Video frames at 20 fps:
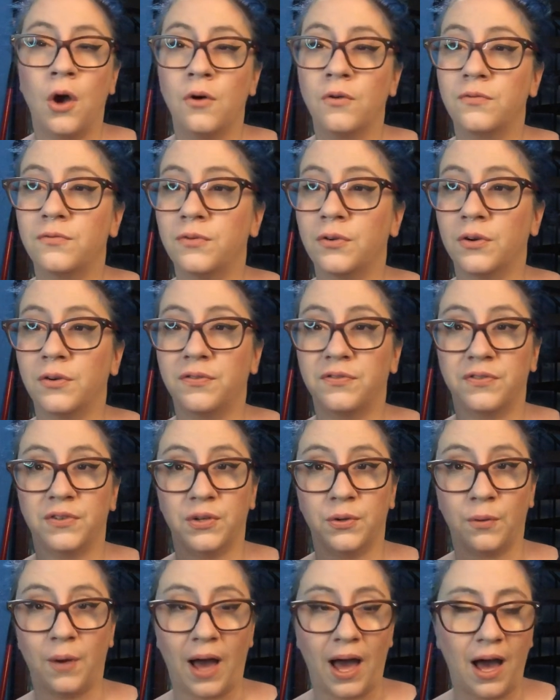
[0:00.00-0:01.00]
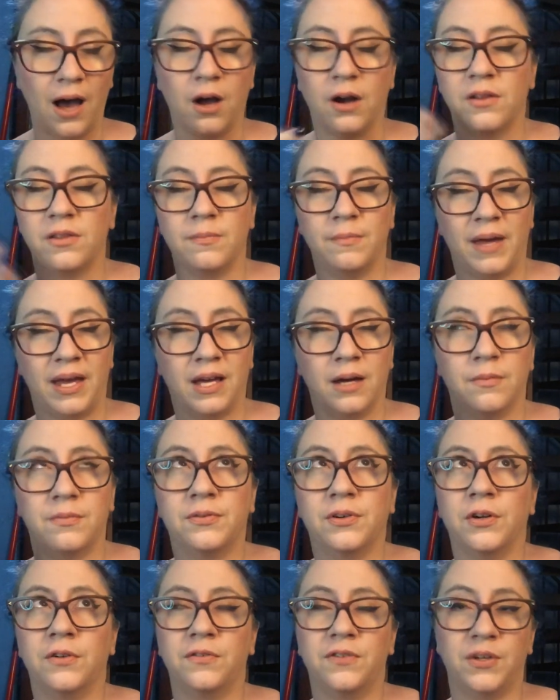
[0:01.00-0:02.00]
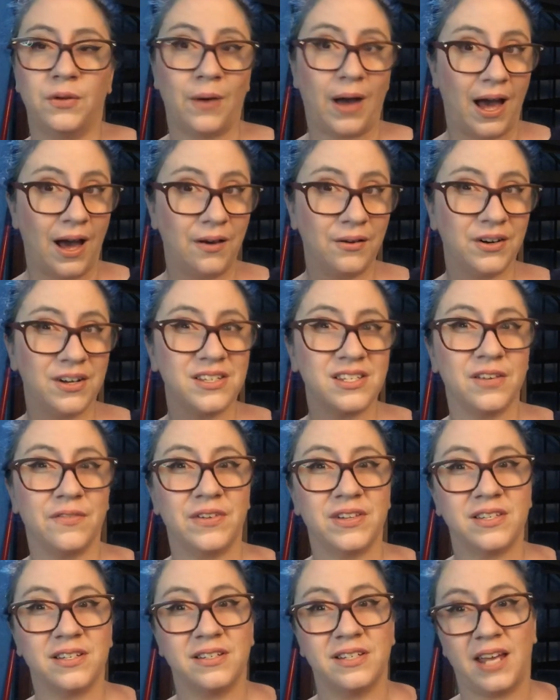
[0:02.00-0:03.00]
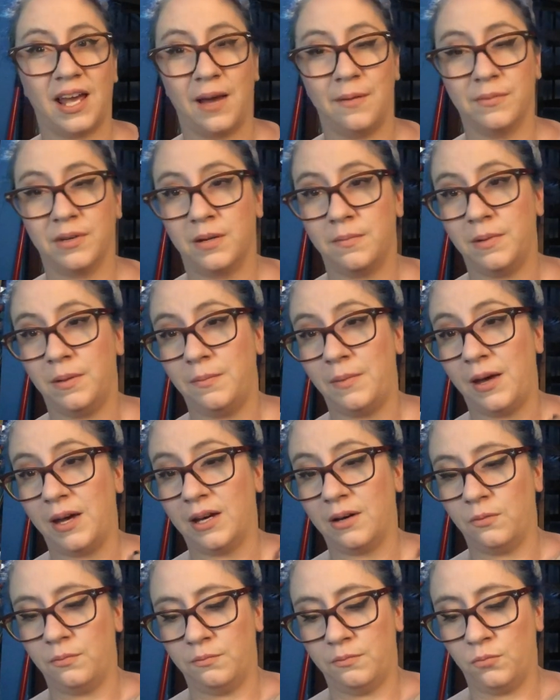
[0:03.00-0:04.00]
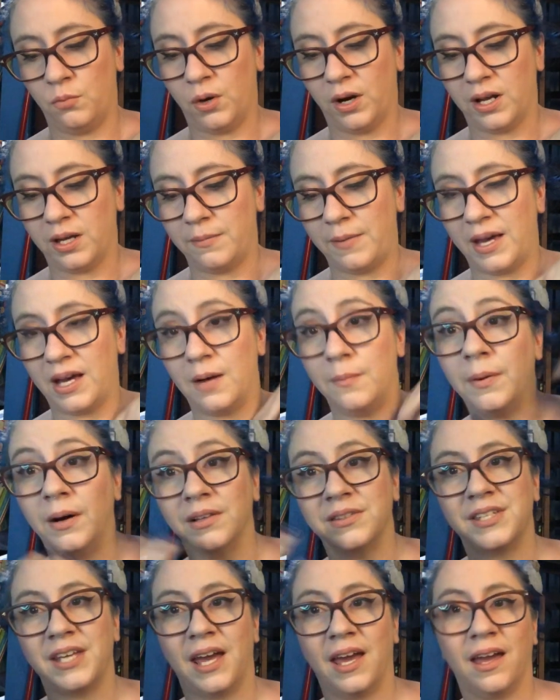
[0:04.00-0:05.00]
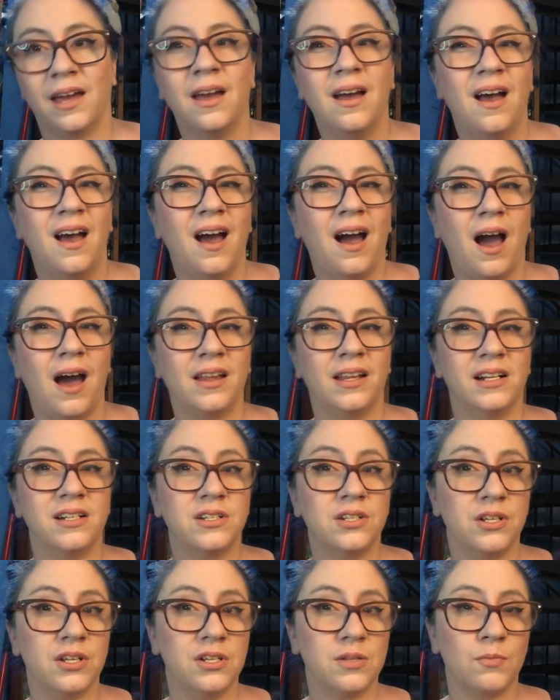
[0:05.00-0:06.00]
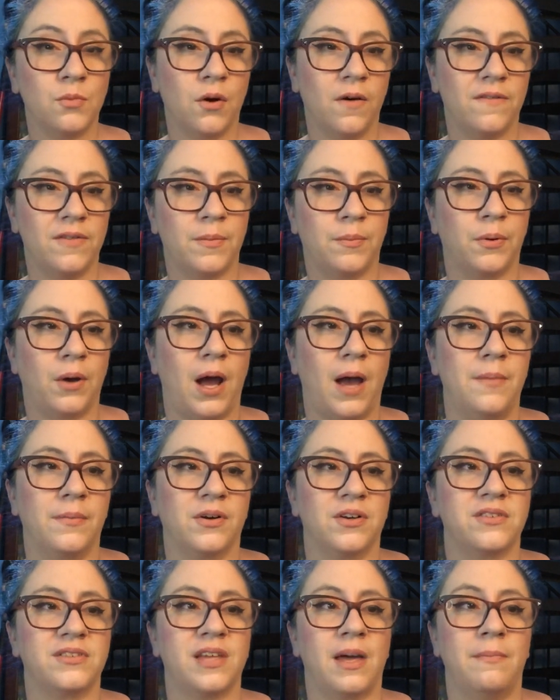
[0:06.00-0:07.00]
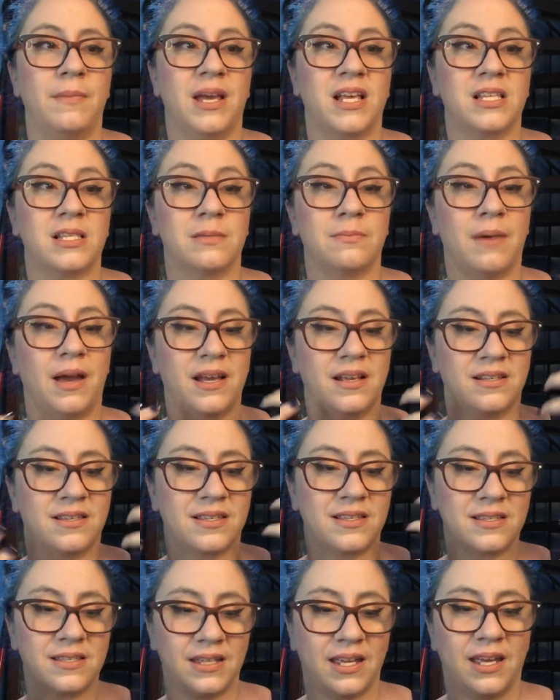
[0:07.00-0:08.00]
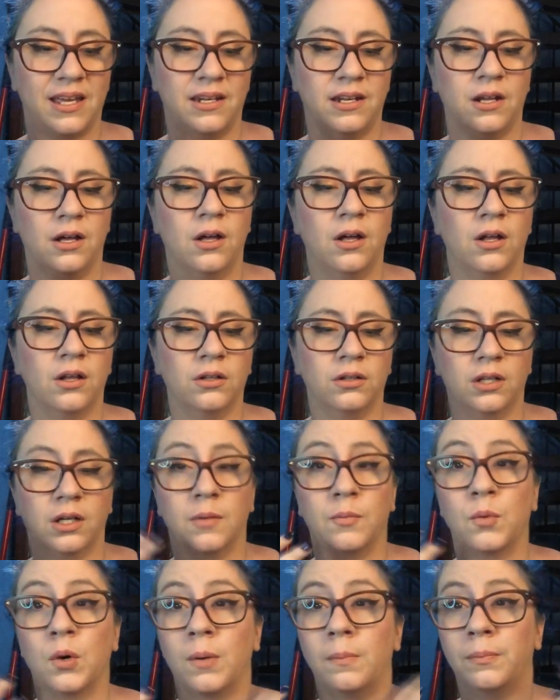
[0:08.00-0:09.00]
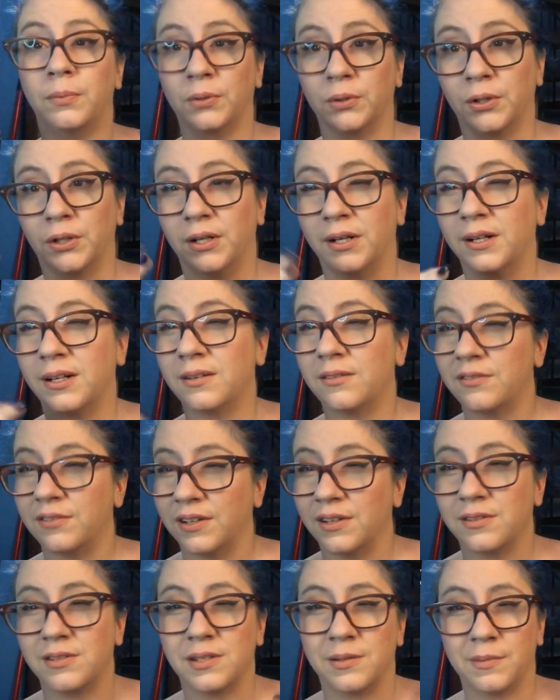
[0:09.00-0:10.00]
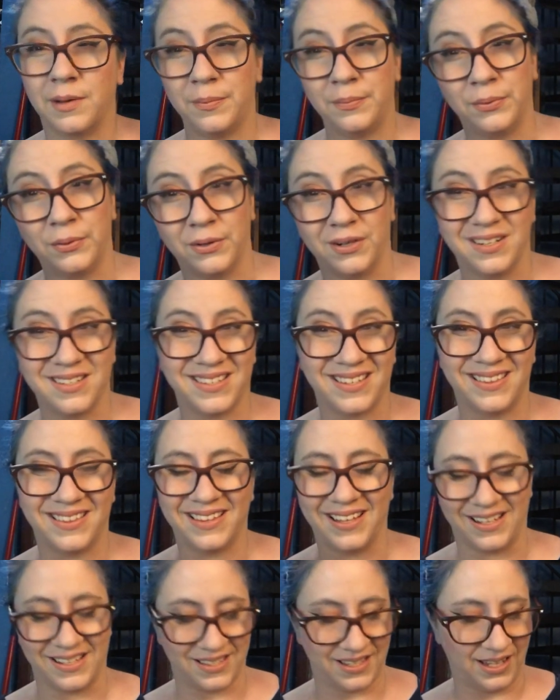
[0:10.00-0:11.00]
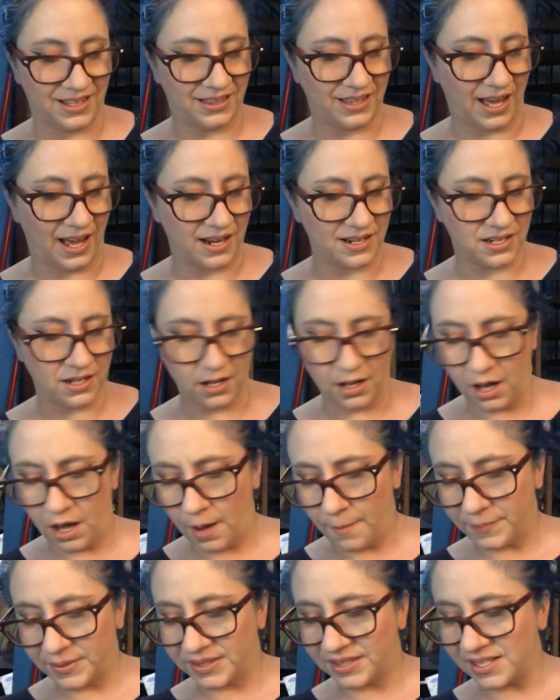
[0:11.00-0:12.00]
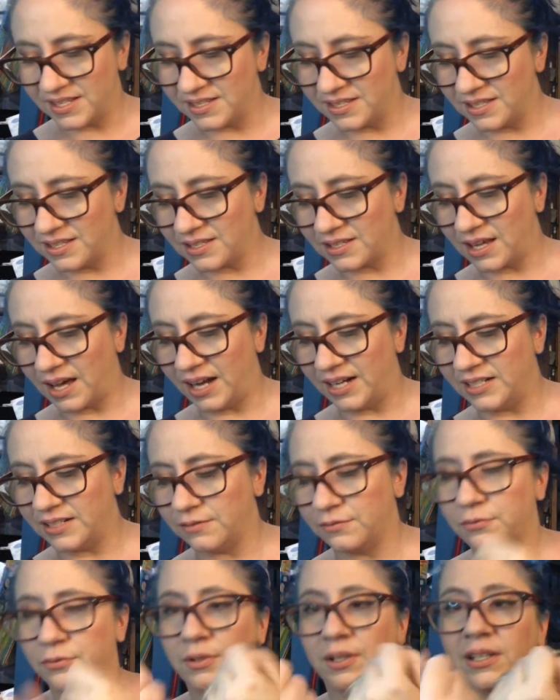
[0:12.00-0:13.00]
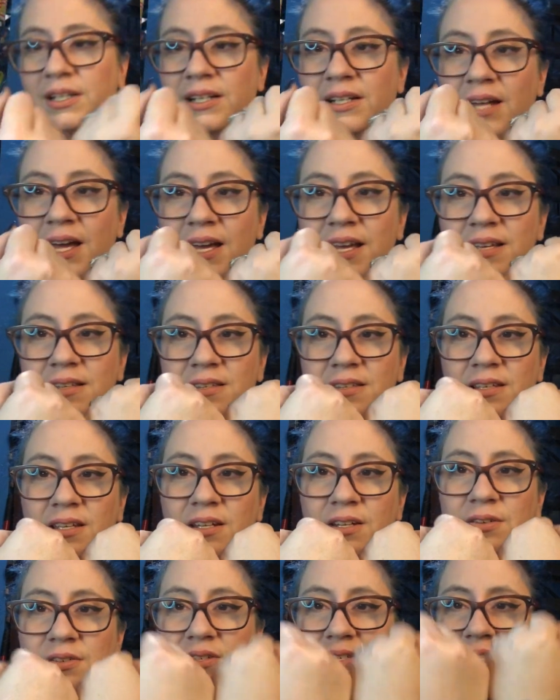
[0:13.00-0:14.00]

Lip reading: for a few, or the makeup for a few hours. If it's a day I'm going to be wearing makeup all day, I like to use more of the primers that makes my skin look more blurred and fills in my pores, things like that. But this is kind of really nice. Can you